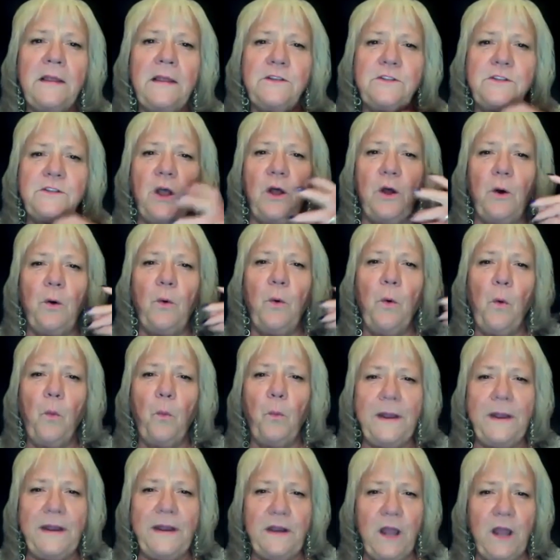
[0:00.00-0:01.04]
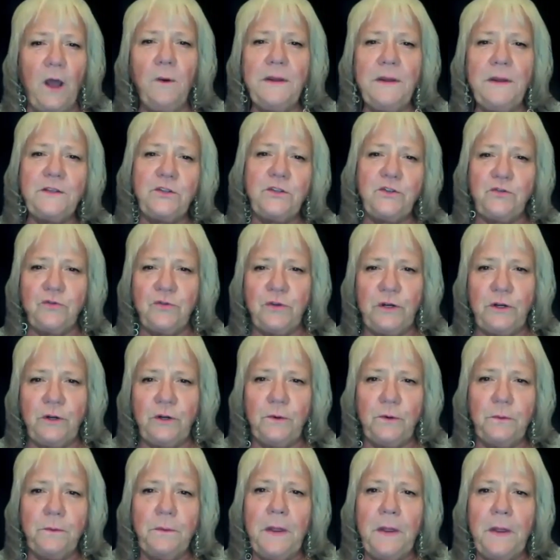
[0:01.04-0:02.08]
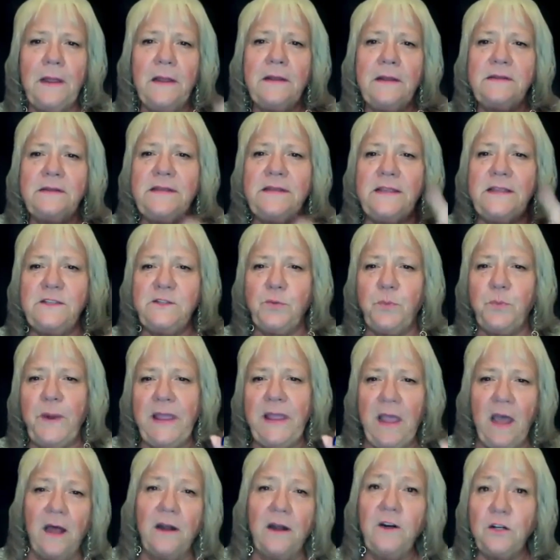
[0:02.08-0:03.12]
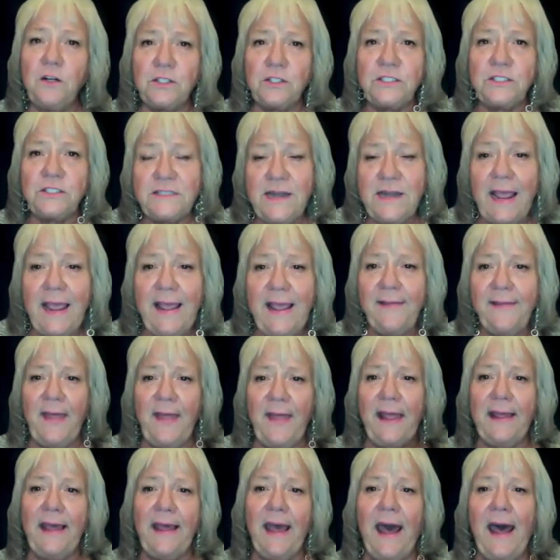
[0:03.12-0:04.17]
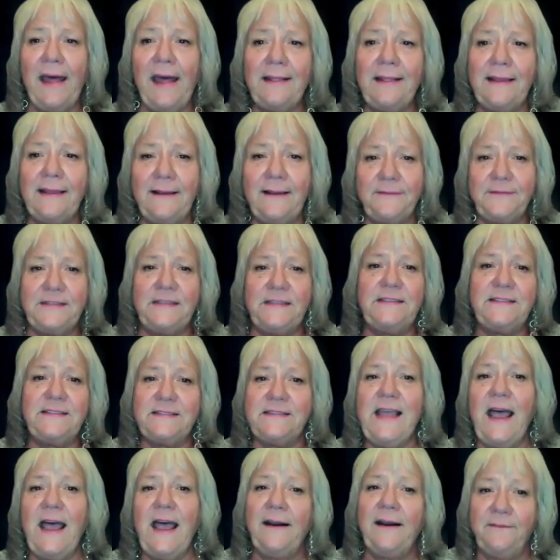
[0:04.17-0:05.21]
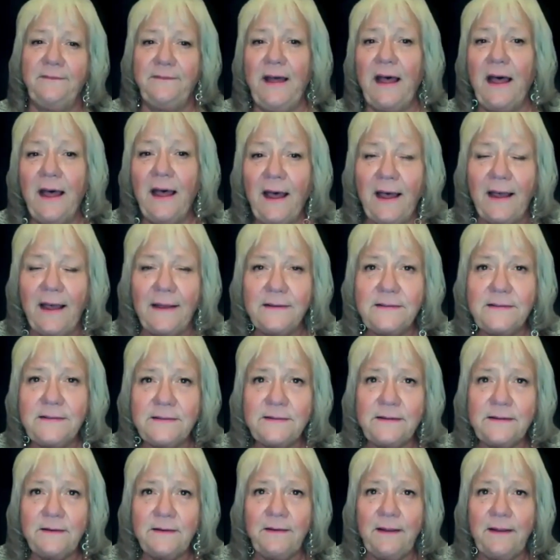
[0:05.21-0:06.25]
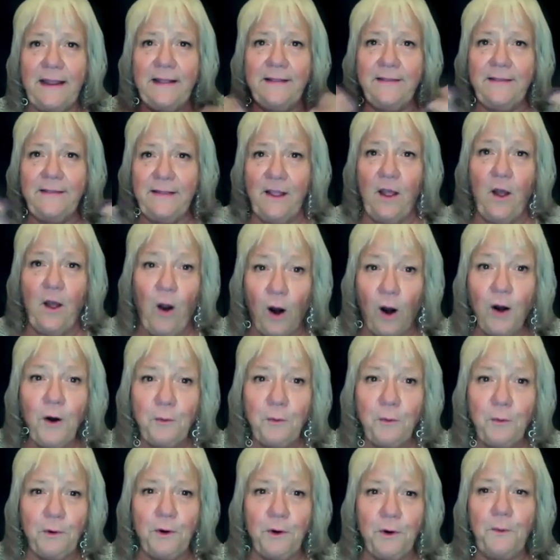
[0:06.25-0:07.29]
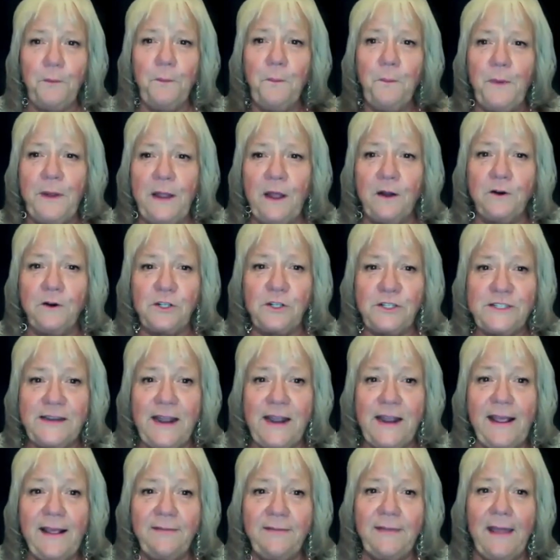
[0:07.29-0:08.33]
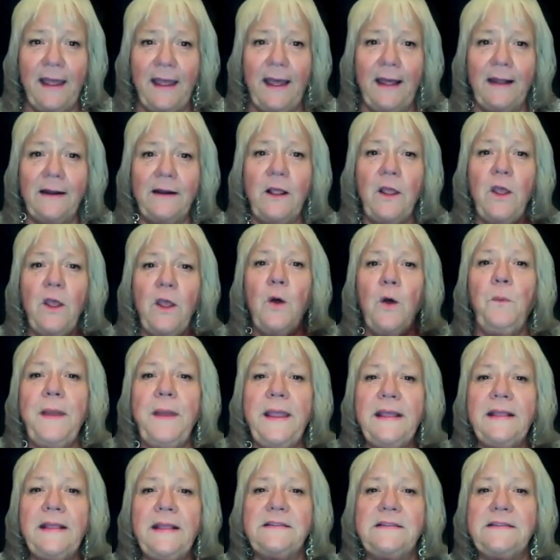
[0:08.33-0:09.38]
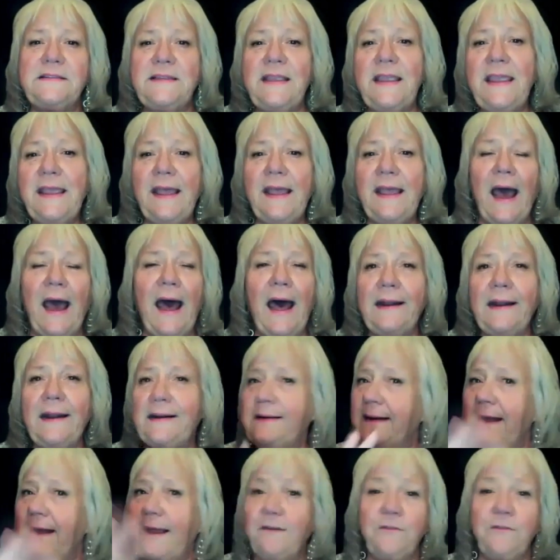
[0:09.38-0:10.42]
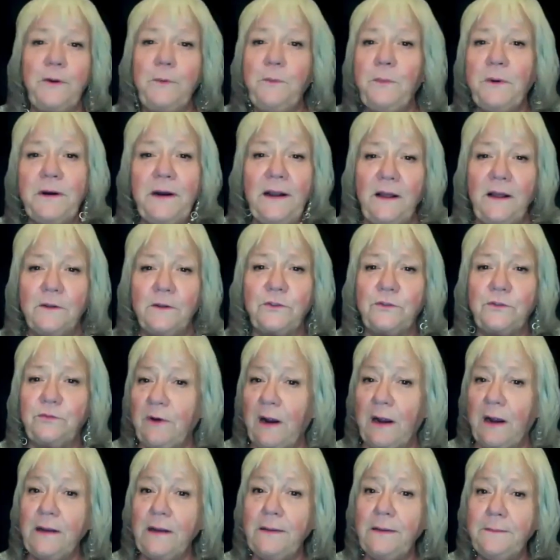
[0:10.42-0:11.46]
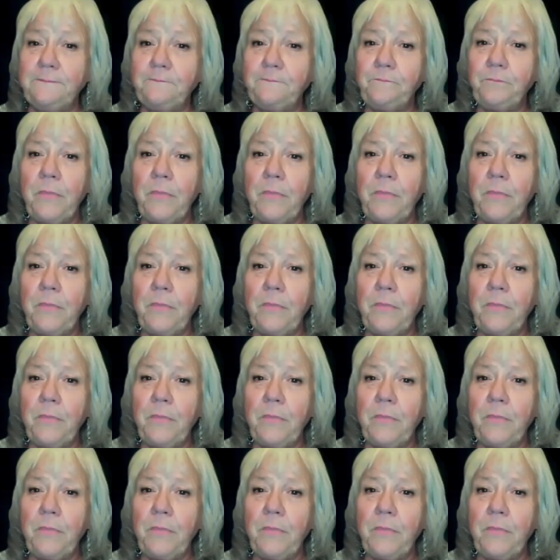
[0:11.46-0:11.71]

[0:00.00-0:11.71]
So we know it's true since we understand that God lives inside of us in our group, we understand that we can see God in everyone else, right?